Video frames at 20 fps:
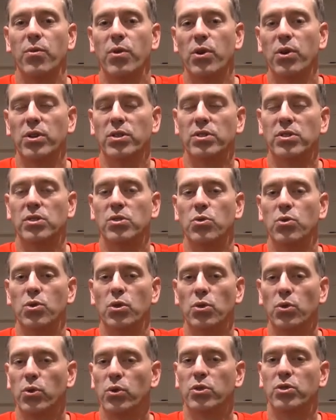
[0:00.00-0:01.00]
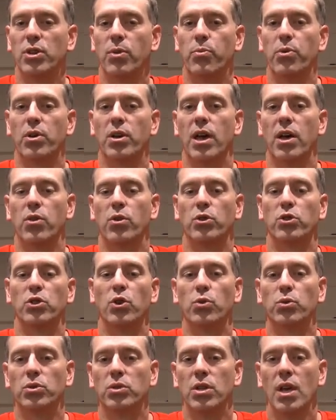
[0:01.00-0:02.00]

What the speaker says: we always do the Lord's Supper together. So